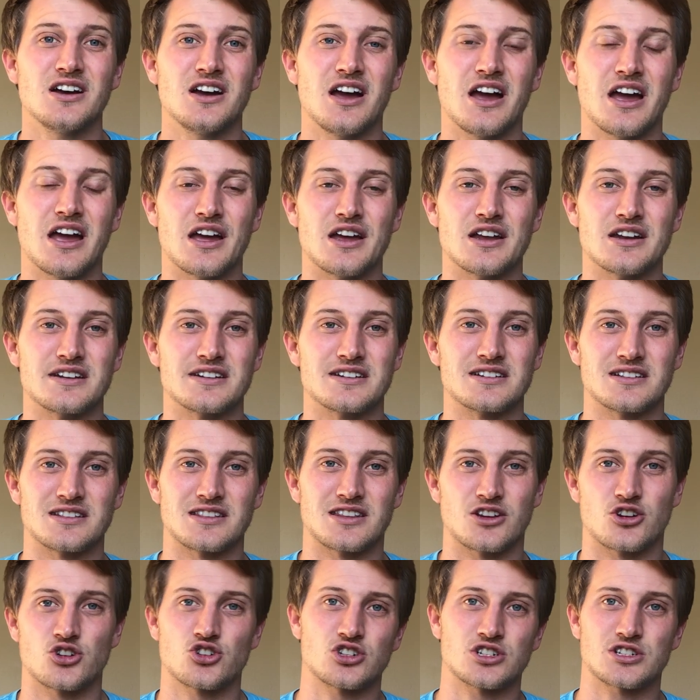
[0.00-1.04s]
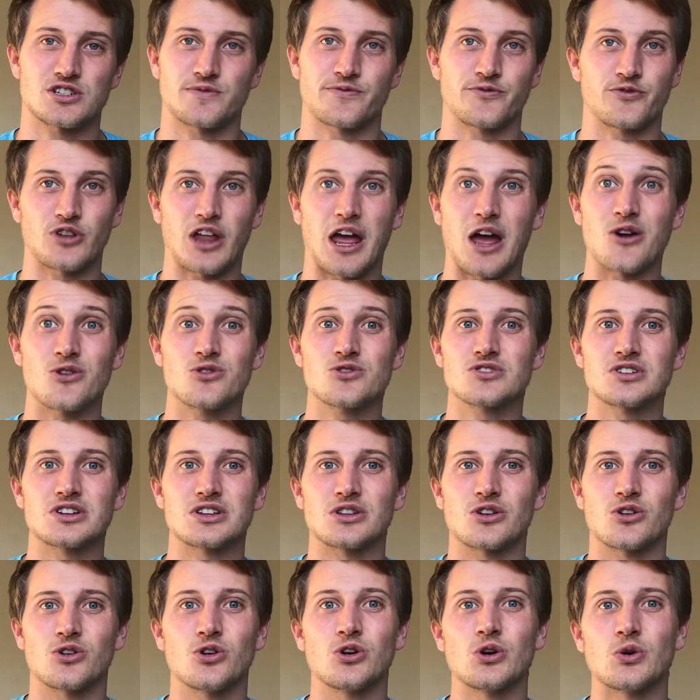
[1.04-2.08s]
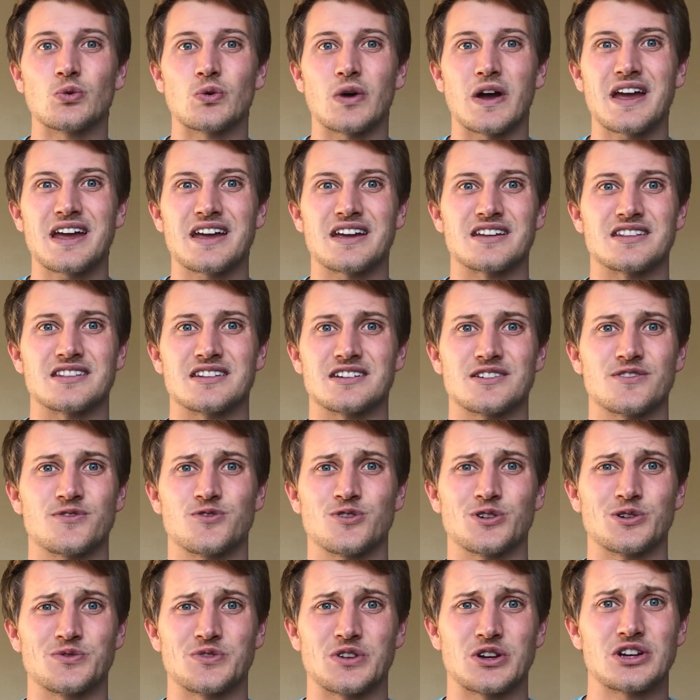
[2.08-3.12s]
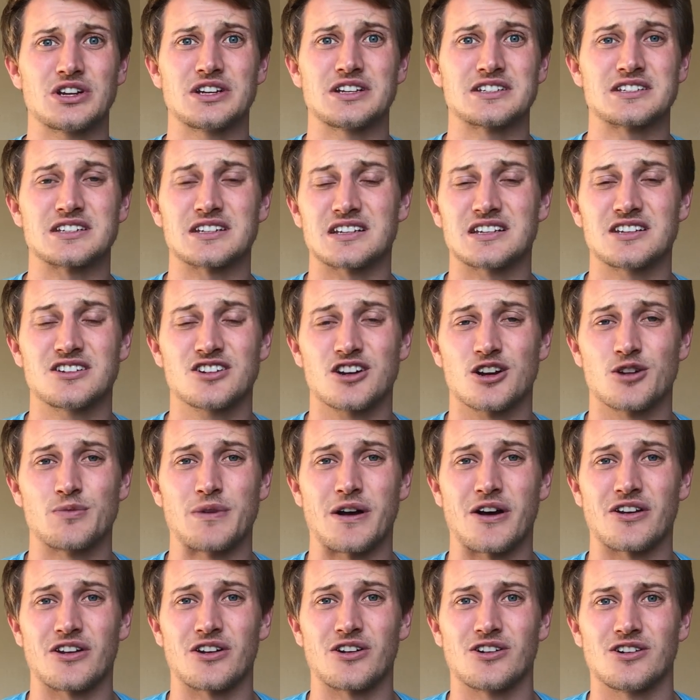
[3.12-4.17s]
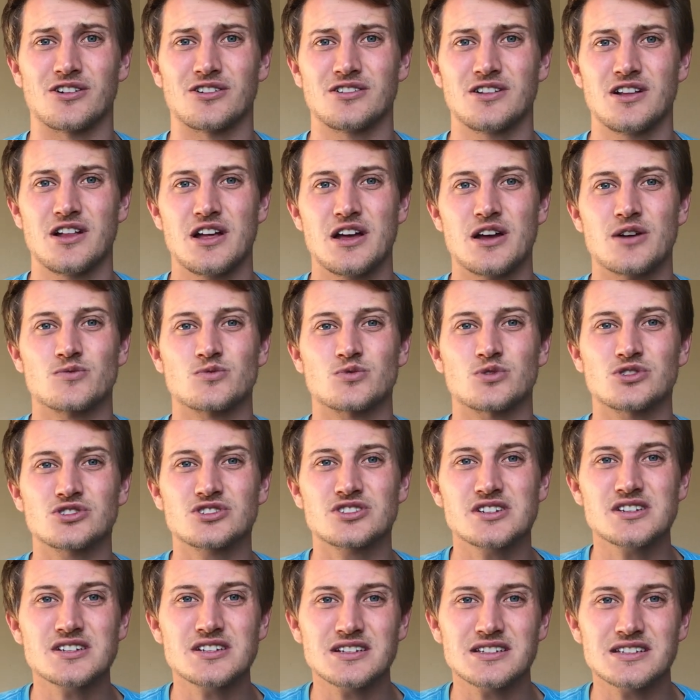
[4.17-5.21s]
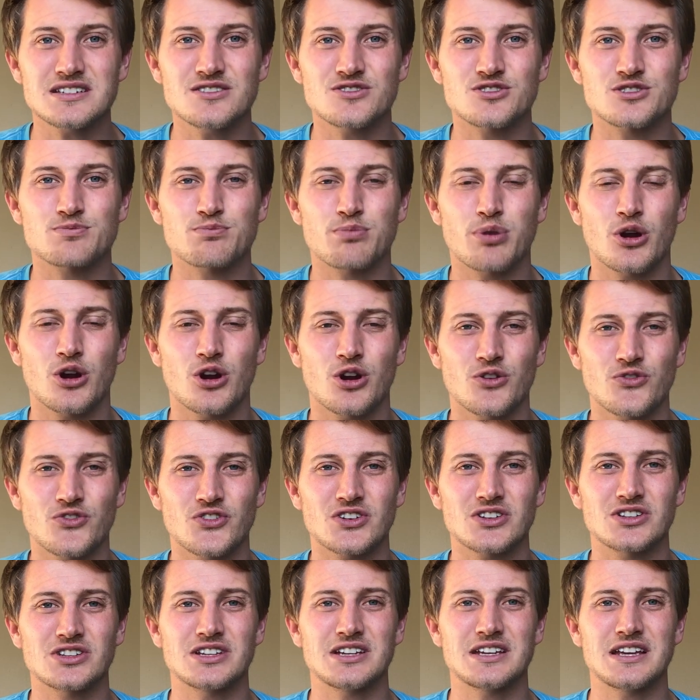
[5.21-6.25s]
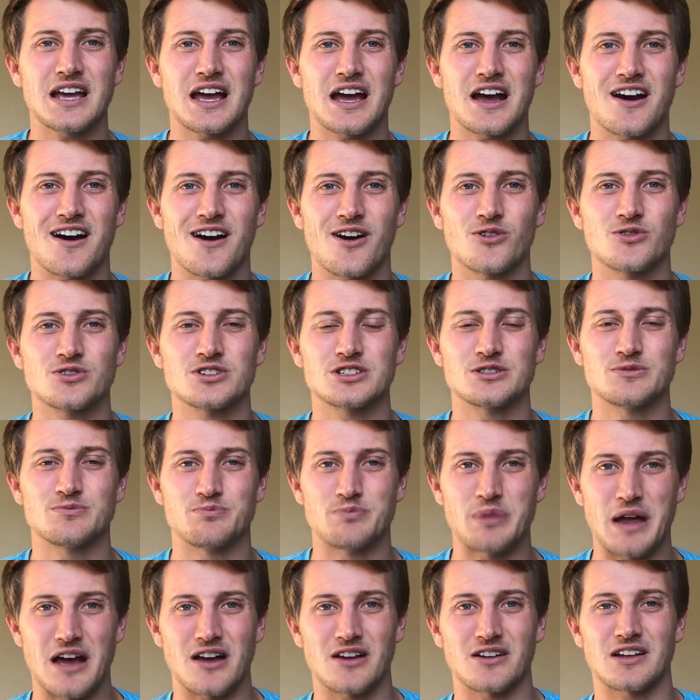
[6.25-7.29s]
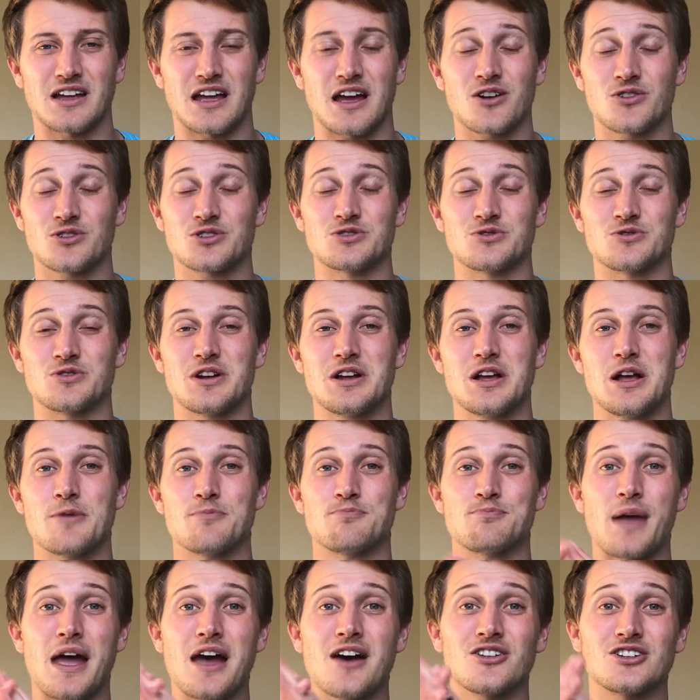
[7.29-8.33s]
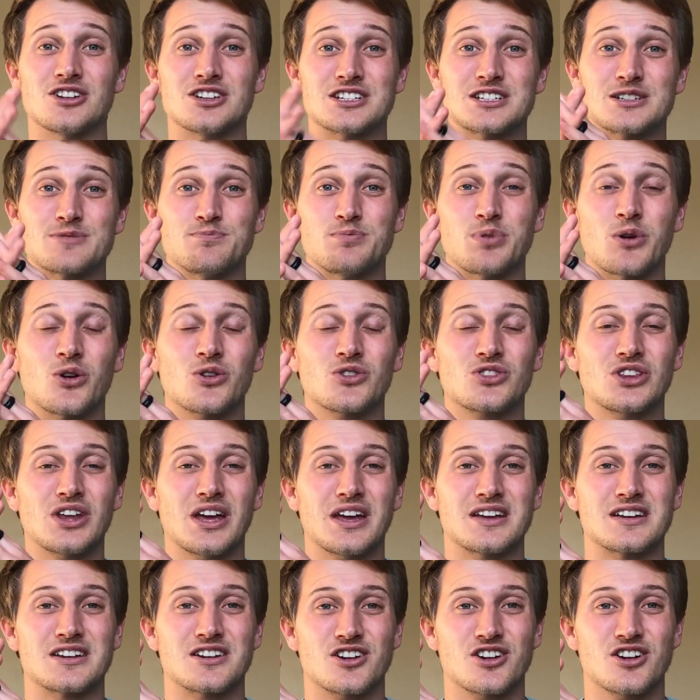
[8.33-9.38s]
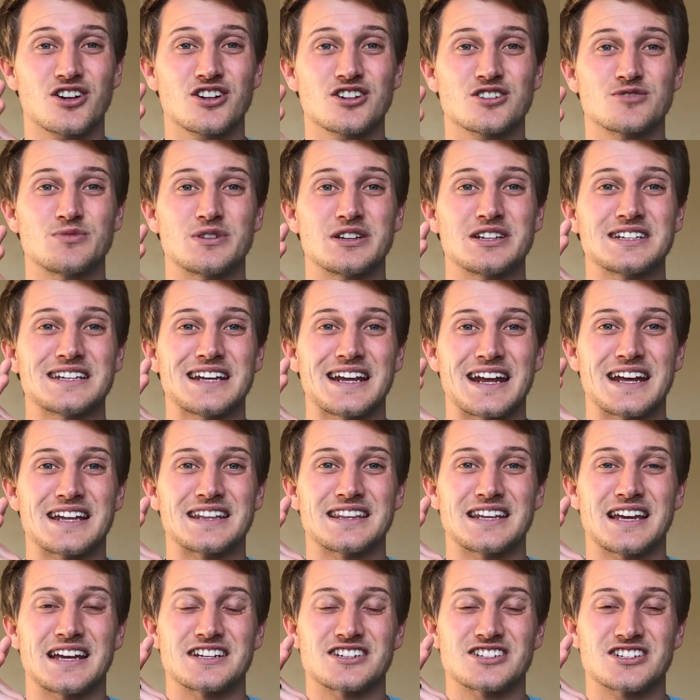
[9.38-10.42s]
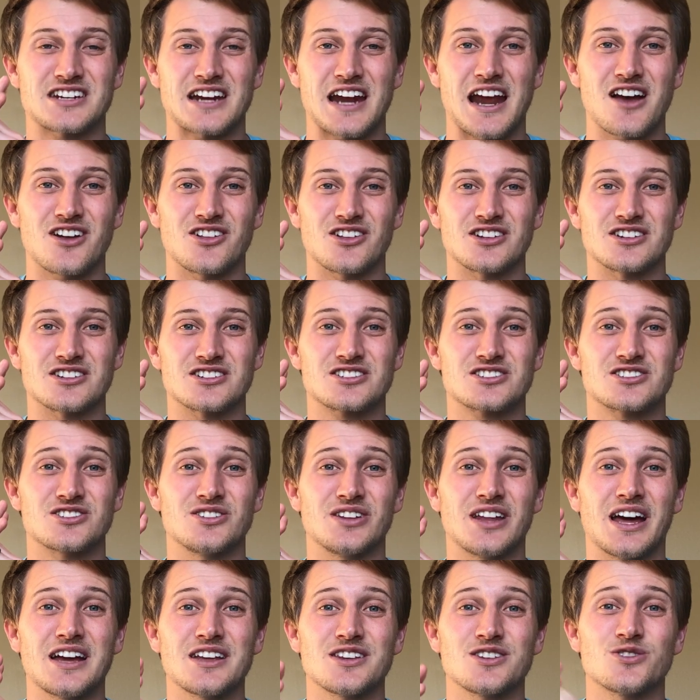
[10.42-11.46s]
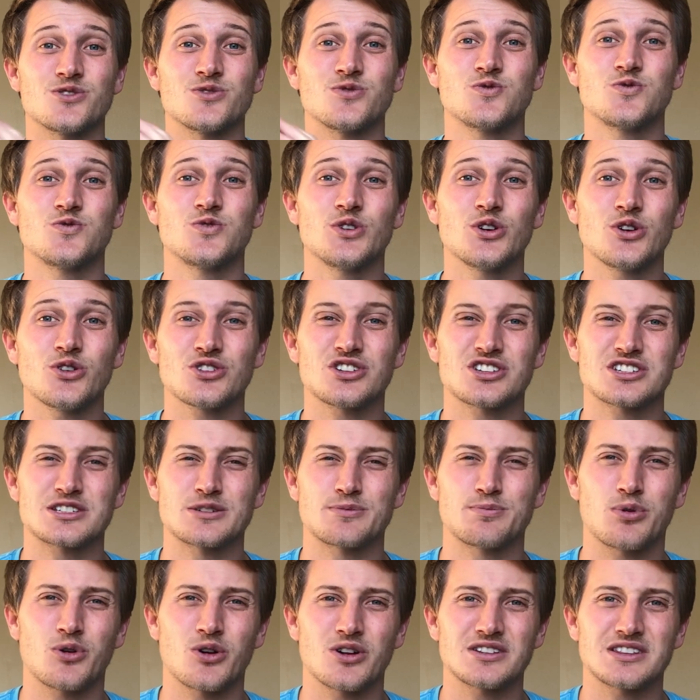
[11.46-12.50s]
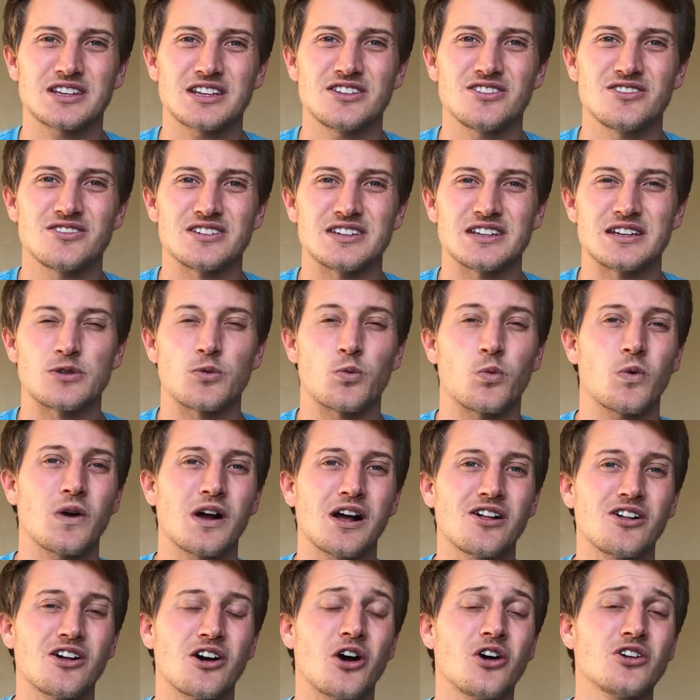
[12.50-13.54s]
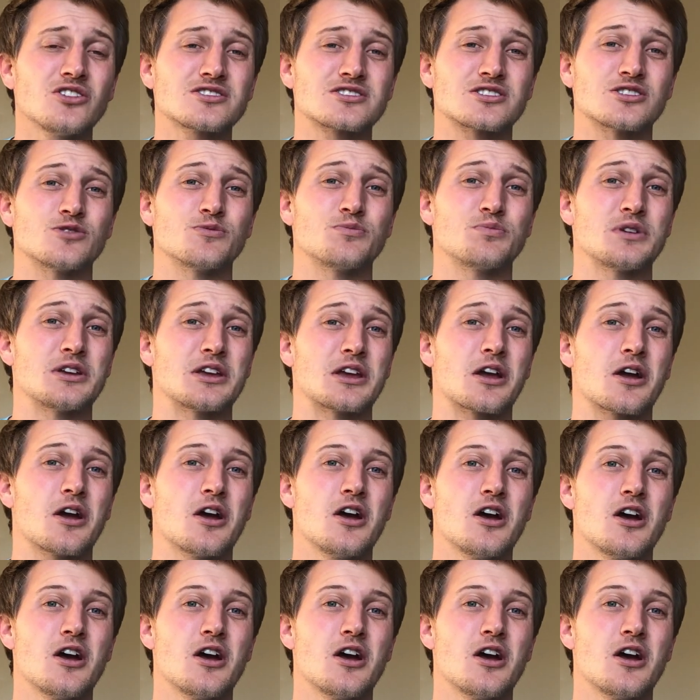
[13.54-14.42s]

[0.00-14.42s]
and they're just floundering the whole way and they feel very insecure about it all. Well, Jesus knows perfectly how to balance both that encouragement and that challenge so that you feel the support that you need while also being